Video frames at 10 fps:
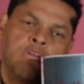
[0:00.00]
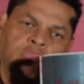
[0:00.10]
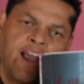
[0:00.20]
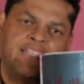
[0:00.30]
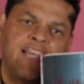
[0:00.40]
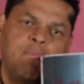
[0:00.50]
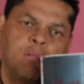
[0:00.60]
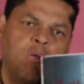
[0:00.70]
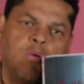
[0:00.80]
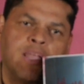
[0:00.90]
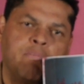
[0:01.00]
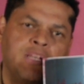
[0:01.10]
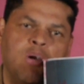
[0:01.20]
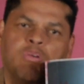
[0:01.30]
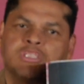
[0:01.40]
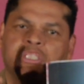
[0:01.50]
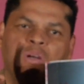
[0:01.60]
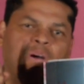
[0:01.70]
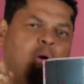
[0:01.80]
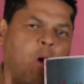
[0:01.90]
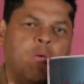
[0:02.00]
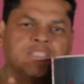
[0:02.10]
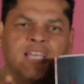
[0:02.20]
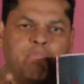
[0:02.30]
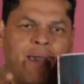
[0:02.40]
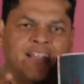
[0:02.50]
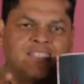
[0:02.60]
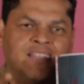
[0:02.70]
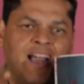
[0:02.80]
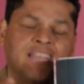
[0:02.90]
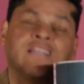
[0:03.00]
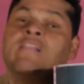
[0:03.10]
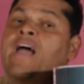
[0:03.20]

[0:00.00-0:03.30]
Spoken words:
Write down below and let me know, because you know I always get back to you guys.